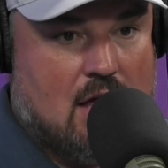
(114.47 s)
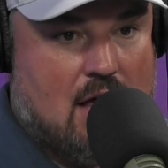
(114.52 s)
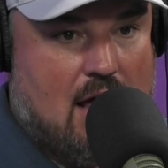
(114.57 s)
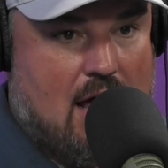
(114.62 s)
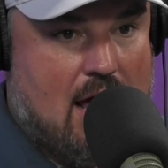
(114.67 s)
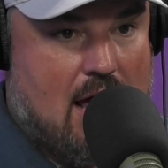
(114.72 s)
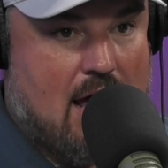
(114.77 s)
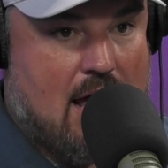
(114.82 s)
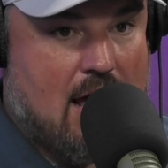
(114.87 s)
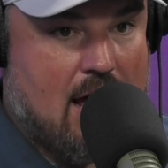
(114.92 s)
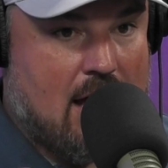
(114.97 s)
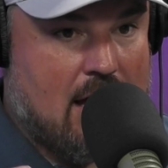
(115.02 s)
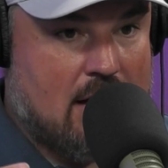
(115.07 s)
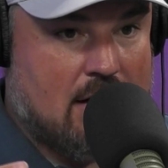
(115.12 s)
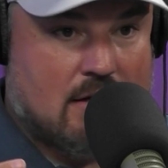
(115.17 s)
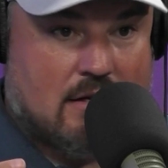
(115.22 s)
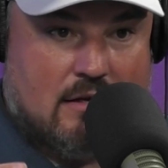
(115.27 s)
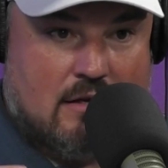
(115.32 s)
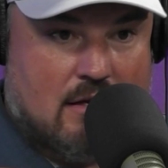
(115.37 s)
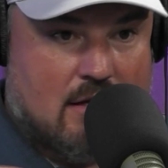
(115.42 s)

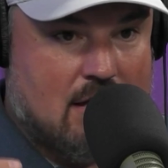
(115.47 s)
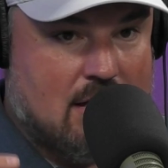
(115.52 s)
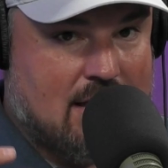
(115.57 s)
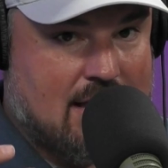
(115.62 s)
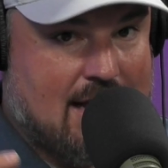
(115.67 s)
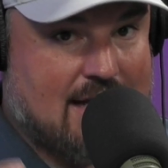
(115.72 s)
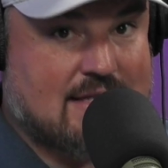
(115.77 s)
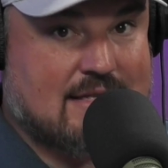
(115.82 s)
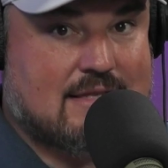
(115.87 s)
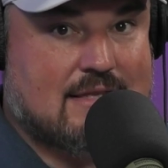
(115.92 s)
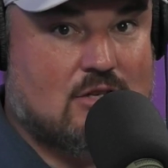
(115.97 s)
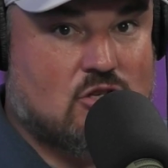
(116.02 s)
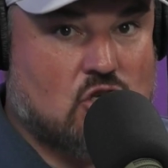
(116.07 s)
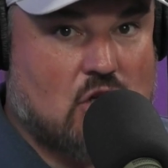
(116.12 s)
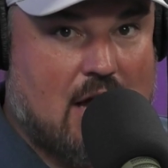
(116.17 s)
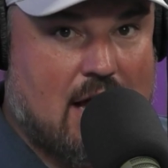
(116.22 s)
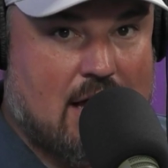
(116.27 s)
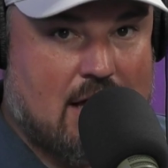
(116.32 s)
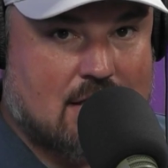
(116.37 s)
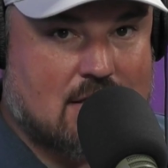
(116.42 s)
and gets the
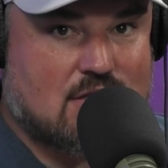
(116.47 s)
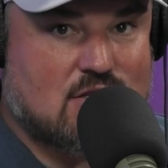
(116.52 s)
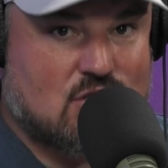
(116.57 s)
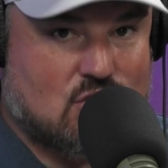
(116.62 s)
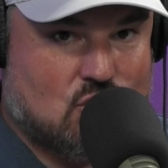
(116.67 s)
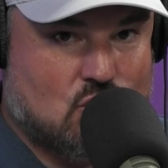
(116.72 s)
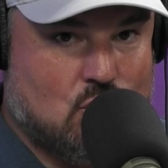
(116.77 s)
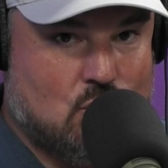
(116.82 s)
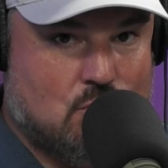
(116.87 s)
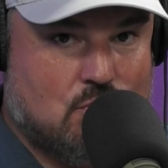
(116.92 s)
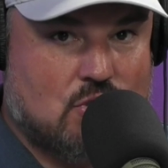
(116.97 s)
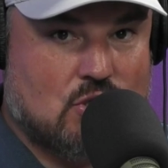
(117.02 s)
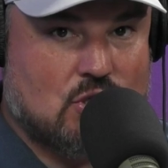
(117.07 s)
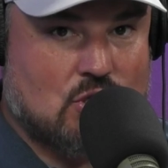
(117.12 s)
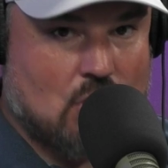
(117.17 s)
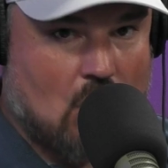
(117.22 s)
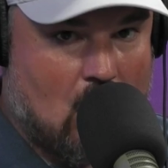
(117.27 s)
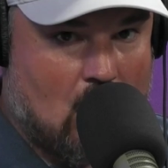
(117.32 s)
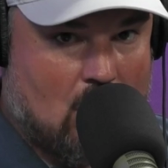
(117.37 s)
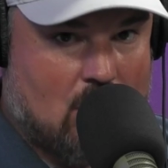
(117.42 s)
chance to
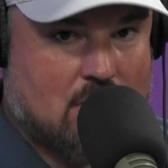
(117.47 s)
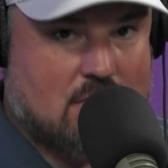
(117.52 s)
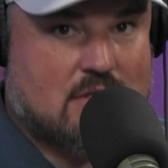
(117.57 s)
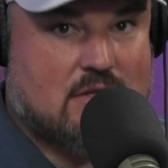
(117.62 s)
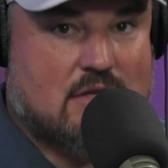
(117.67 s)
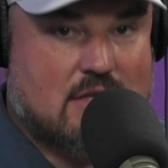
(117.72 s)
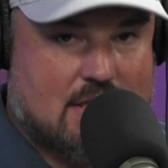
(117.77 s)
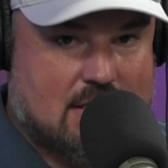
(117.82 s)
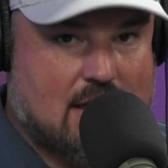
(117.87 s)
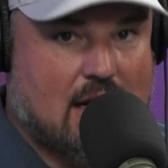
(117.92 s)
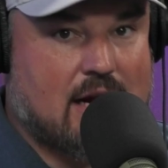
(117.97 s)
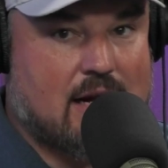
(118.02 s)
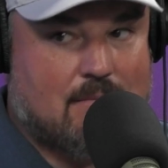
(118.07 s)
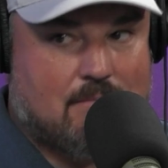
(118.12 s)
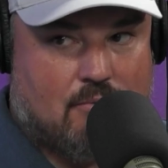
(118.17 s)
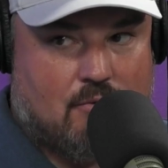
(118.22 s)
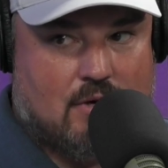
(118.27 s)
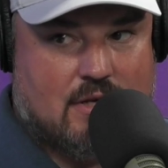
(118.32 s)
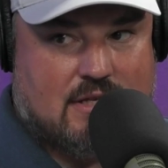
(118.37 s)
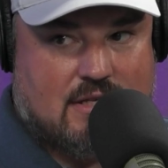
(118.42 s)
start the
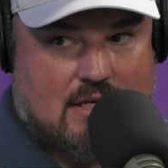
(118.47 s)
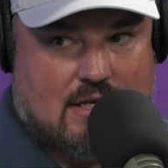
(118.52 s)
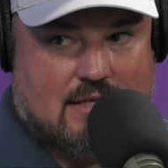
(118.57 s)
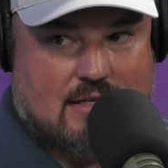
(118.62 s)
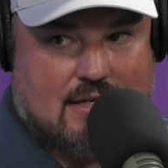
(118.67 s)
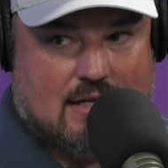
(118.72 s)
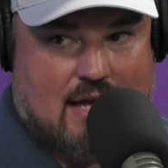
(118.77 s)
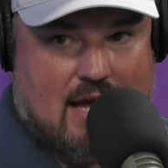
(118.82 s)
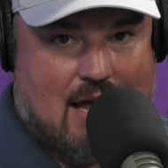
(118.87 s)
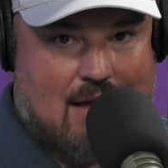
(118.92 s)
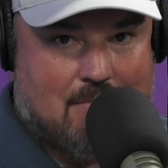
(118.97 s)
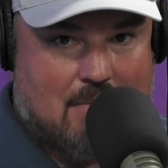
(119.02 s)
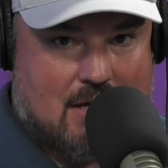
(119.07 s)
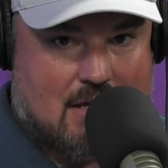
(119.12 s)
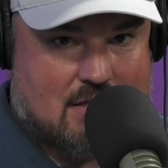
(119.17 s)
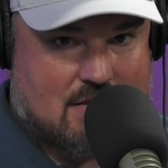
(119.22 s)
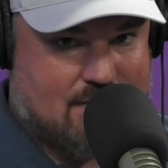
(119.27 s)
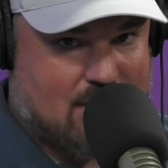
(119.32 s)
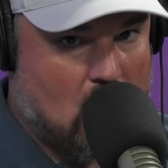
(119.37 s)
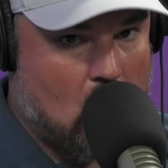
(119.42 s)
second preseason game
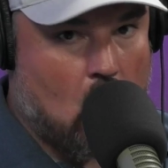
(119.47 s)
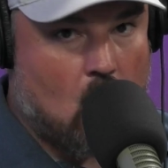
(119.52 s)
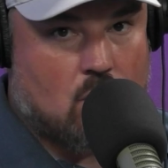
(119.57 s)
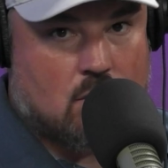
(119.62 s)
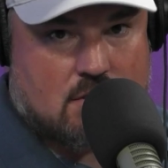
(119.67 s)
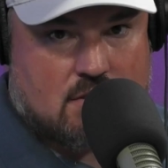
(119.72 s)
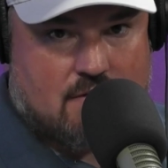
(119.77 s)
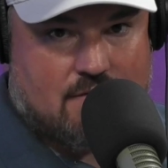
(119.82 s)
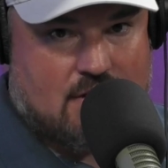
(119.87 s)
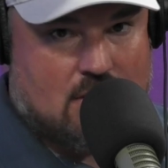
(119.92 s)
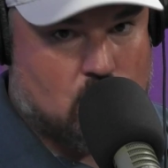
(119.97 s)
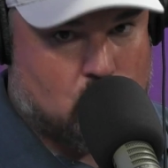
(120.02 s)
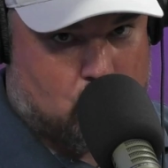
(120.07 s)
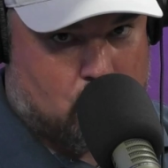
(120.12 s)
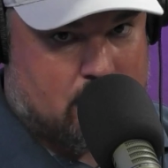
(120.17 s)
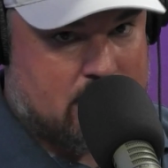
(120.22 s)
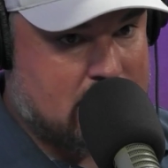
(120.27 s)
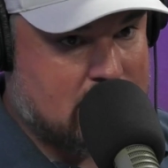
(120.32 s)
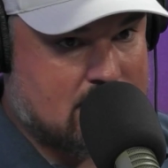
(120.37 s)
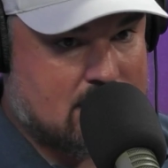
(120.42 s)
because of a host of
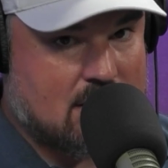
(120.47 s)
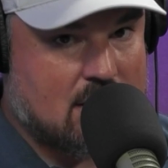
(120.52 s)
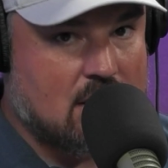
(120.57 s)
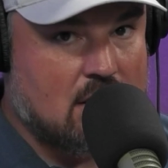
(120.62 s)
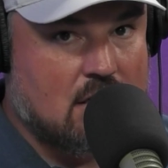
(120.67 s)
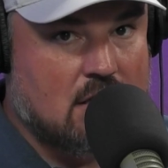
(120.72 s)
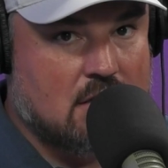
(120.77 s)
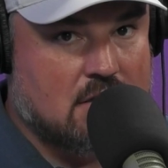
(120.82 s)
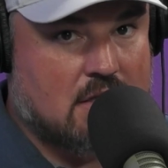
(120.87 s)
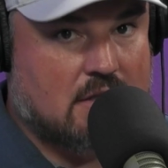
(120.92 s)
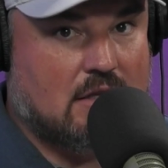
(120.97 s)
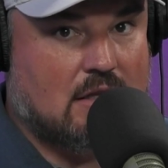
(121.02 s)
injuries to the